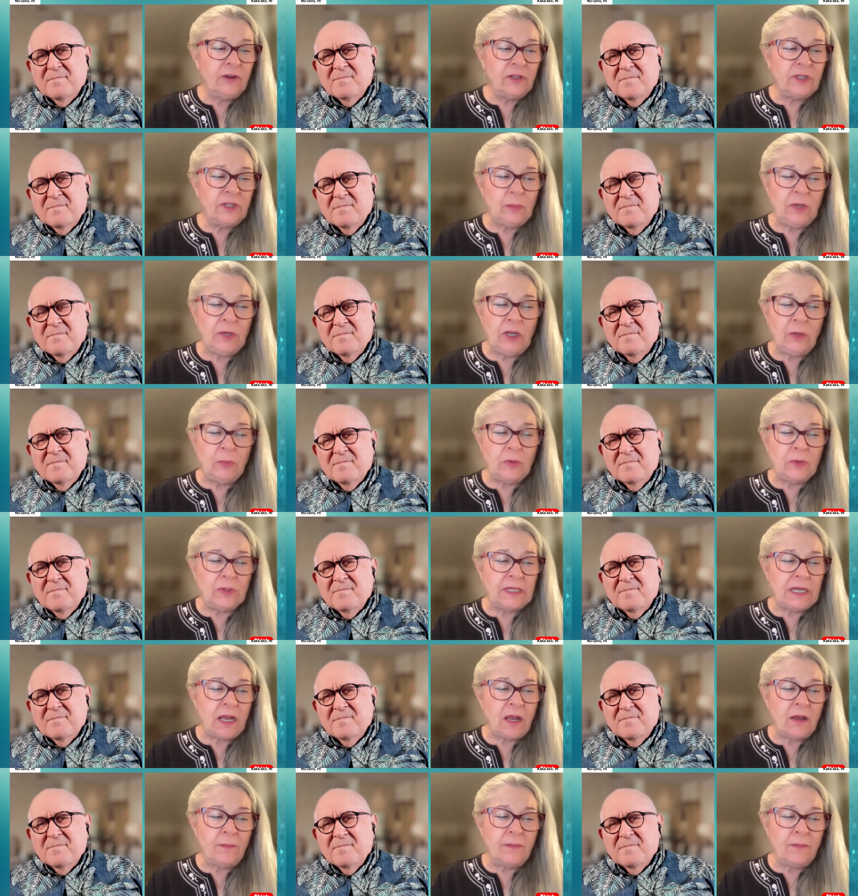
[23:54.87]
Speaker 1: First Peoples.
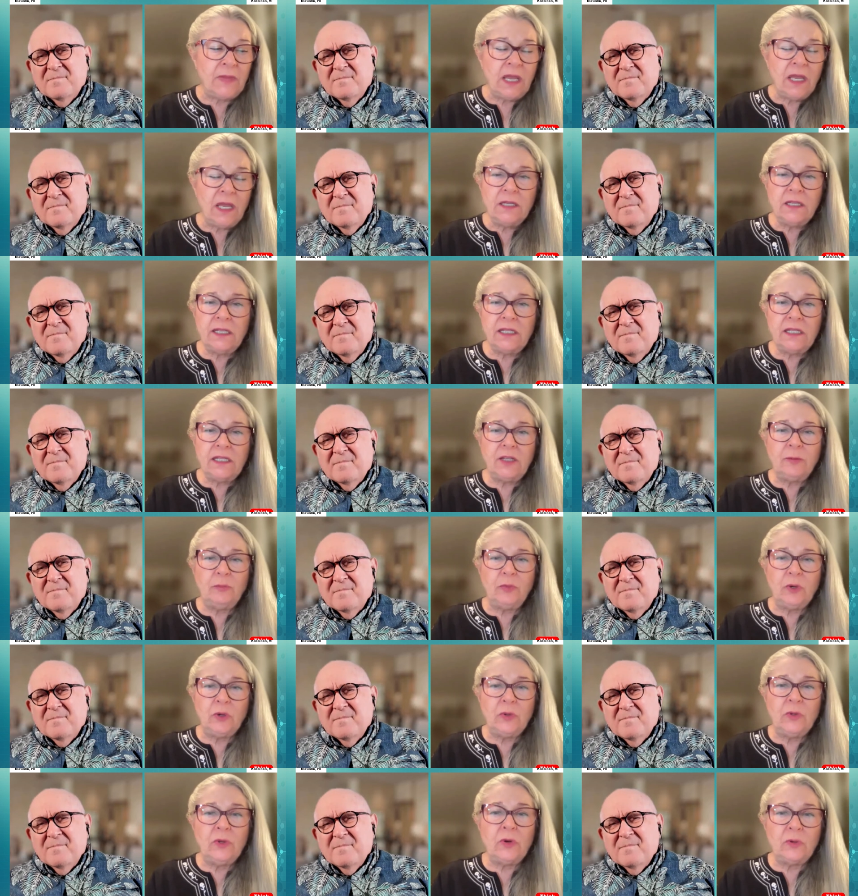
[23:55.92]
Um, just the
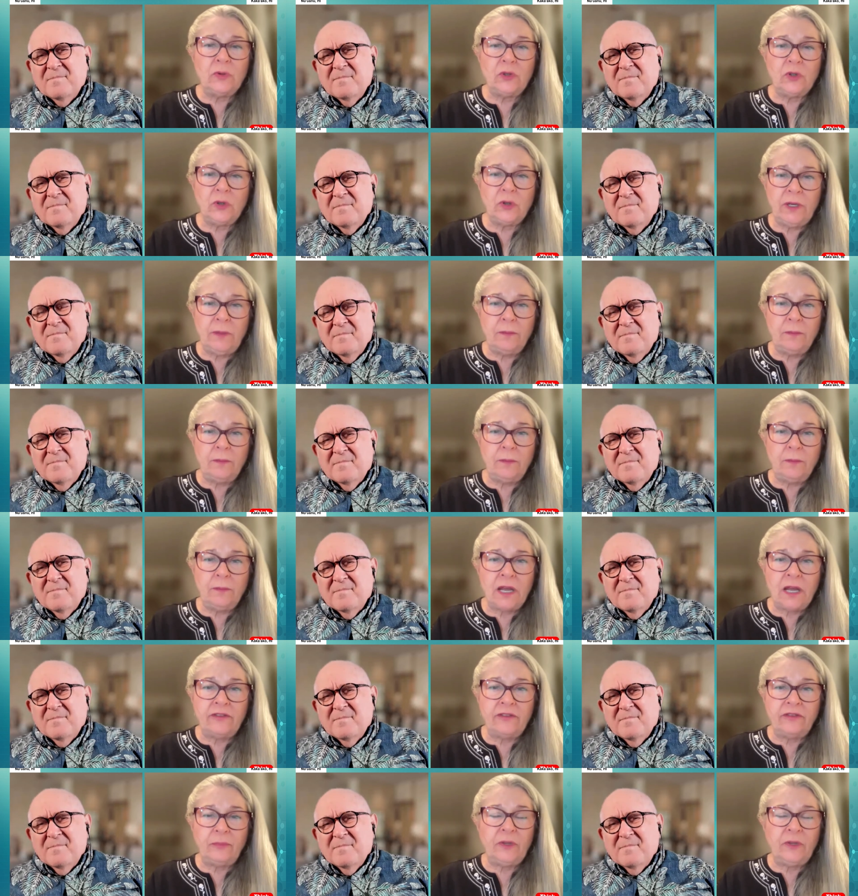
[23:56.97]
brutal treatment
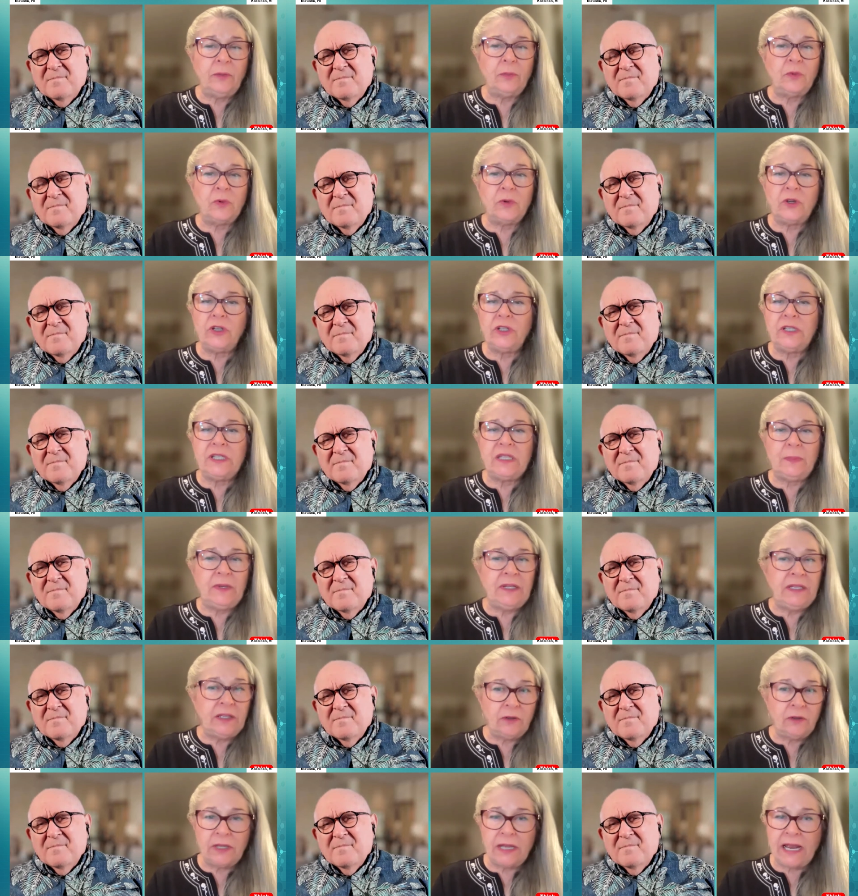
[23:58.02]
of people couldn't
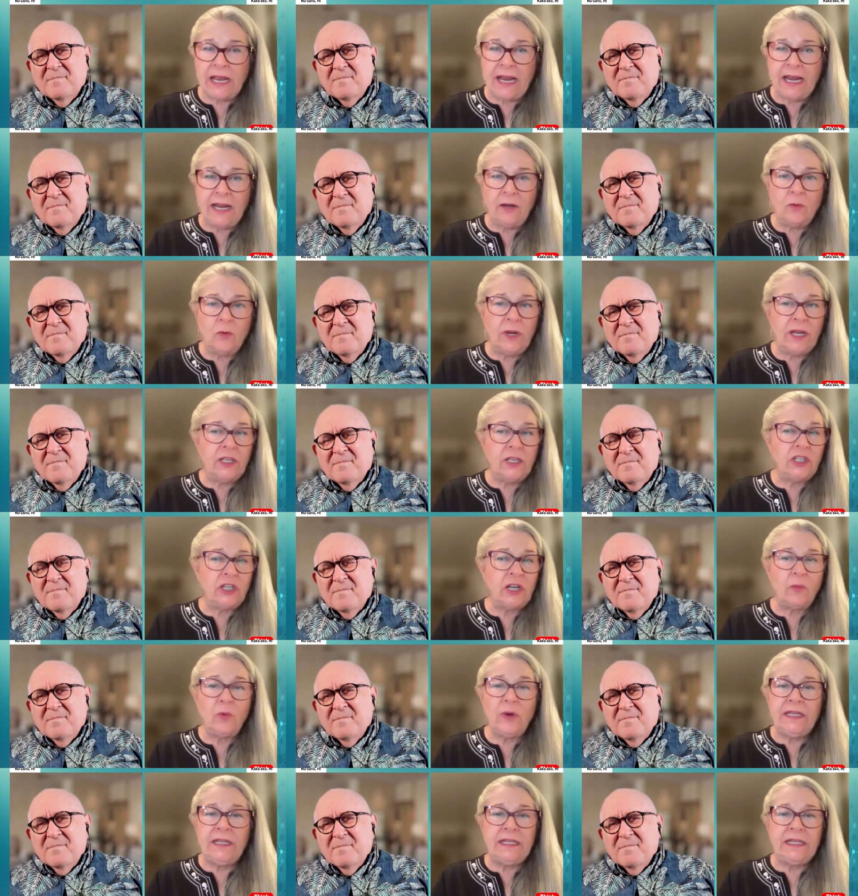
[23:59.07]
speak their language.
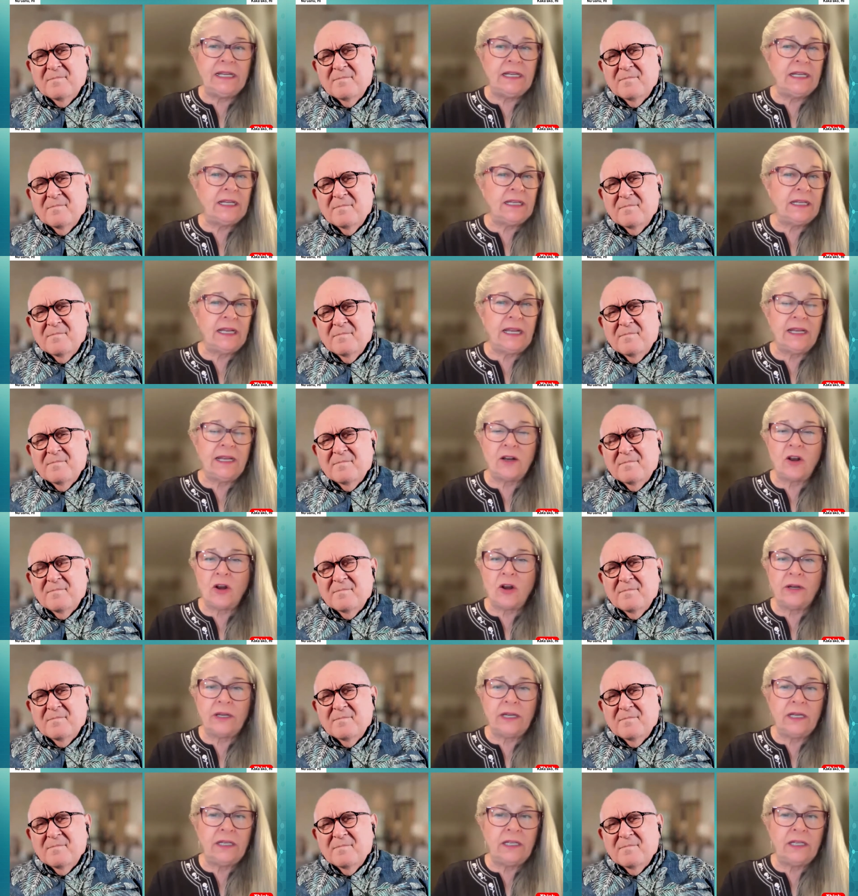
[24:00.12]
We did it in our